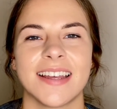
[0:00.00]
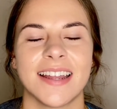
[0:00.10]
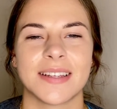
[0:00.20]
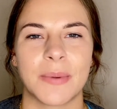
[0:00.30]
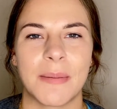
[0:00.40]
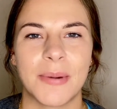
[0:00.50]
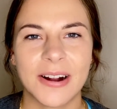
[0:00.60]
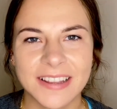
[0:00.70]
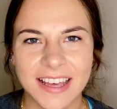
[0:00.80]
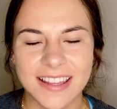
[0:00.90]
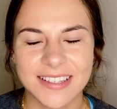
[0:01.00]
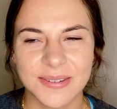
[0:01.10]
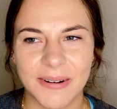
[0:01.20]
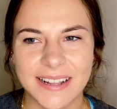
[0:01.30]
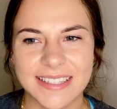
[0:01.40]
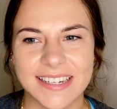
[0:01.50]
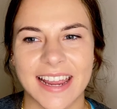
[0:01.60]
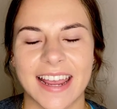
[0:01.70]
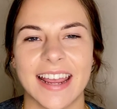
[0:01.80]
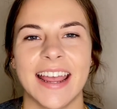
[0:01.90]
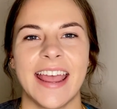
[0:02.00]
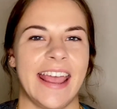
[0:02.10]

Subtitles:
It is my birthday this Wednesday,